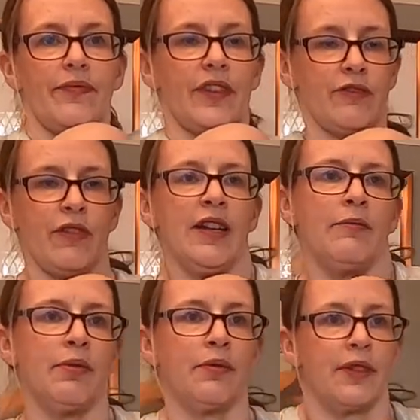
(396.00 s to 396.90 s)
It's really
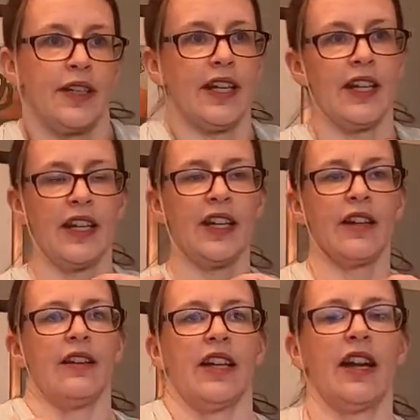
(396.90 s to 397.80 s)
important in any
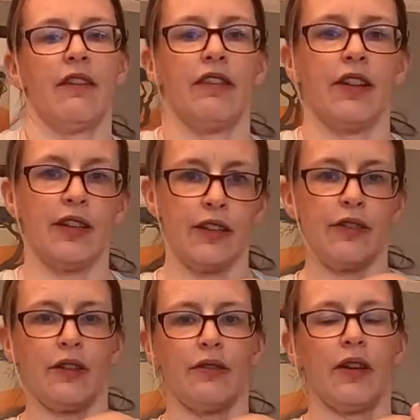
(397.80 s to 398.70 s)
kind of carrier that you
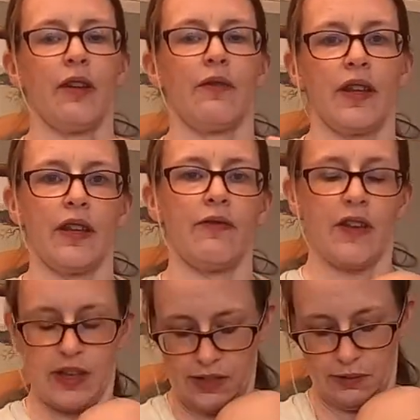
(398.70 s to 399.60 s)
don't cover their
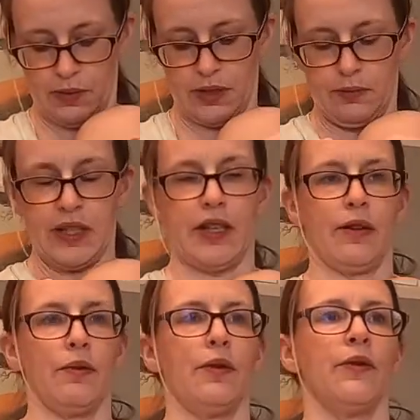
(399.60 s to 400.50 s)
face with
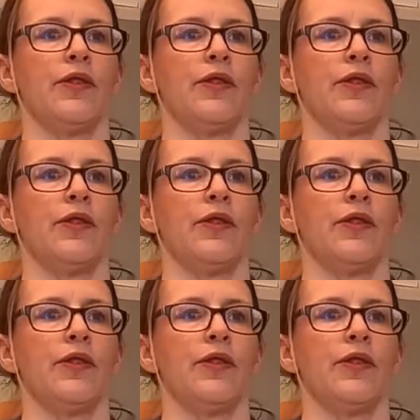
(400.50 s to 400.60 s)
material.